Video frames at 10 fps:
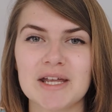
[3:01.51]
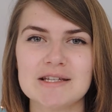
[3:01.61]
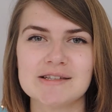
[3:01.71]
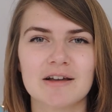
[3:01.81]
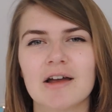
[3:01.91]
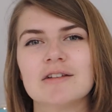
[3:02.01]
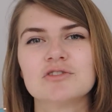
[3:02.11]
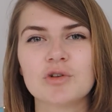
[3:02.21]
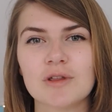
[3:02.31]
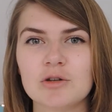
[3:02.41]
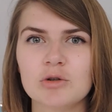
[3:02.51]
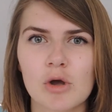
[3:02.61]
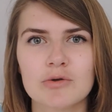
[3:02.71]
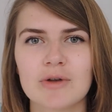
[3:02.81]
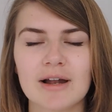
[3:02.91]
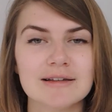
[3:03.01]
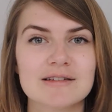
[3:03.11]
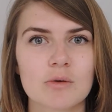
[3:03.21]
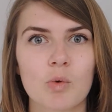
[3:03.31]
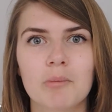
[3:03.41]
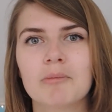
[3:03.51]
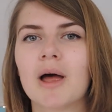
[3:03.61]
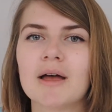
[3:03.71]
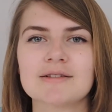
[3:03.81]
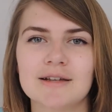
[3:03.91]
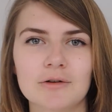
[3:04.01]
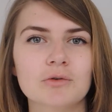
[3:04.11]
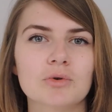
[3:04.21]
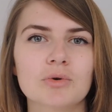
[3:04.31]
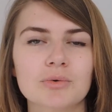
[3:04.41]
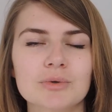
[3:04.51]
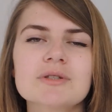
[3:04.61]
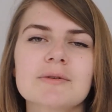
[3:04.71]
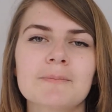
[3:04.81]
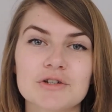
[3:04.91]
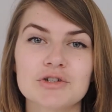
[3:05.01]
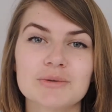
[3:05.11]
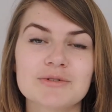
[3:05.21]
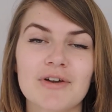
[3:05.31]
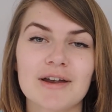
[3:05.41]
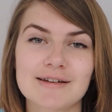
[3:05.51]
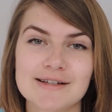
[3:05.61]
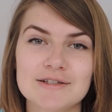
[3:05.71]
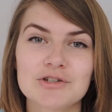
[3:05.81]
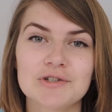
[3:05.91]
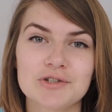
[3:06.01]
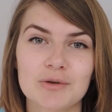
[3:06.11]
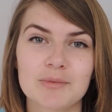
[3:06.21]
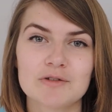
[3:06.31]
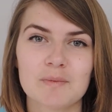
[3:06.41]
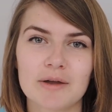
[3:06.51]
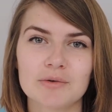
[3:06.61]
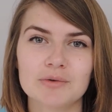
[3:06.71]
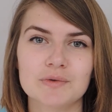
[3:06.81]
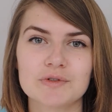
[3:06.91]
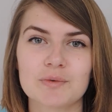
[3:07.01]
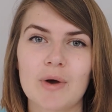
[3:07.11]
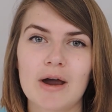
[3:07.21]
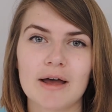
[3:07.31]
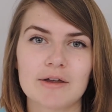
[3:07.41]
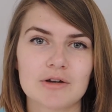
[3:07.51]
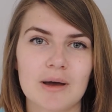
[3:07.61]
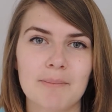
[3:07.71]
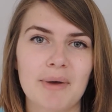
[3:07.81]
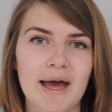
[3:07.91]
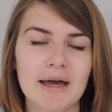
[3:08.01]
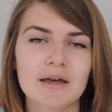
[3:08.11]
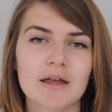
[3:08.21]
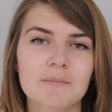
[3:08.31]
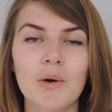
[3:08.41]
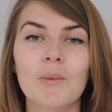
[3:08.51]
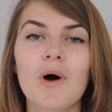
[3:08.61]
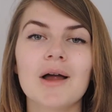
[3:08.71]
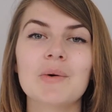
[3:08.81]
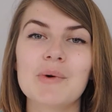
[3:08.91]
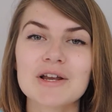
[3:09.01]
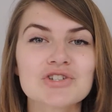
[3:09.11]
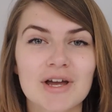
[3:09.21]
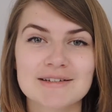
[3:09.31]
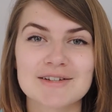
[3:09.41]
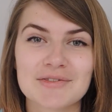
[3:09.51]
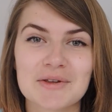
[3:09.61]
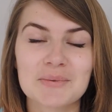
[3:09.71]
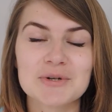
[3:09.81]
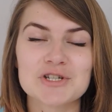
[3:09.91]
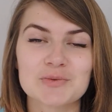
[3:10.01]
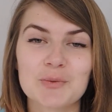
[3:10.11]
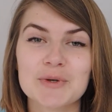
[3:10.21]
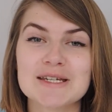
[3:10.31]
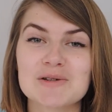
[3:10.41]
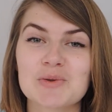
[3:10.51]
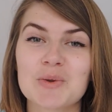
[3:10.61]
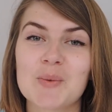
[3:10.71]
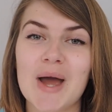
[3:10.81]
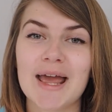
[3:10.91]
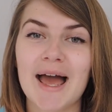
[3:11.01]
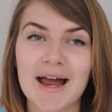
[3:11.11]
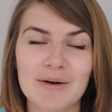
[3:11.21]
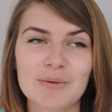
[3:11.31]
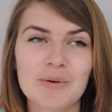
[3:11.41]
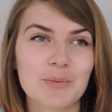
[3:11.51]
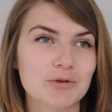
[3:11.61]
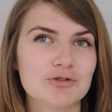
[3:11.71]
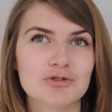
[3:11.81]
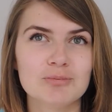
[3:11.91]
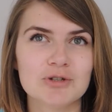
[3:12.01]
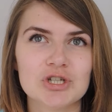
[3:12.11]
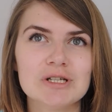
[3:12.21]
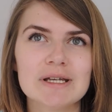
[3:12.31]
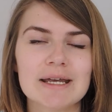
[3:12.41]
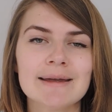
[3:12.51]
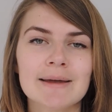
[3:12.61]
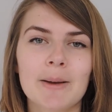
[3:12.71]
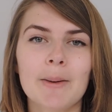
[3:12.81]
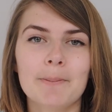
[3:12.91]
bit easier and so that you know at least the one person in your halls. So she was very nice and she showed me to my halls where I could unpack. What I wish I had done though, which is what we did on the way out, was super cheeky.